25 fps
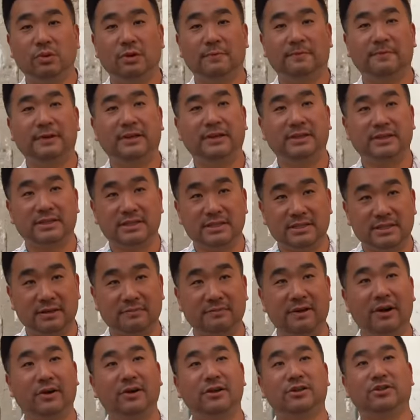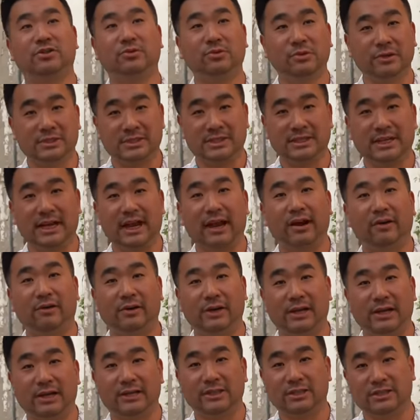Would think this is a very touristy
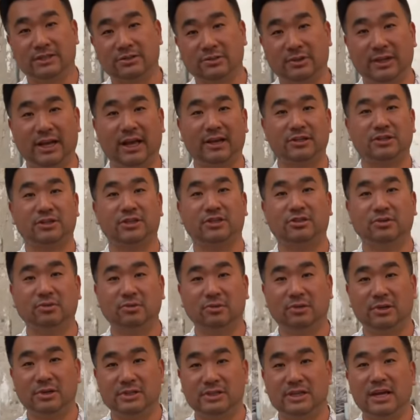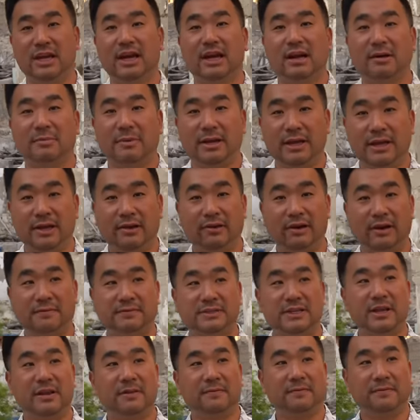area just to catch the tourists, but here I've
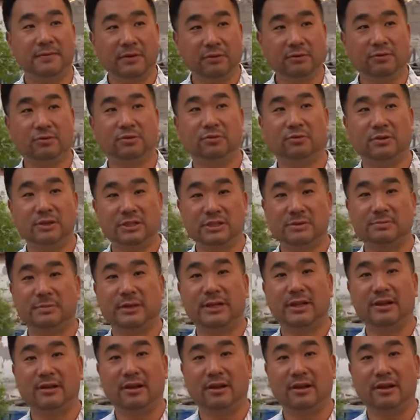seen a few tourists, but there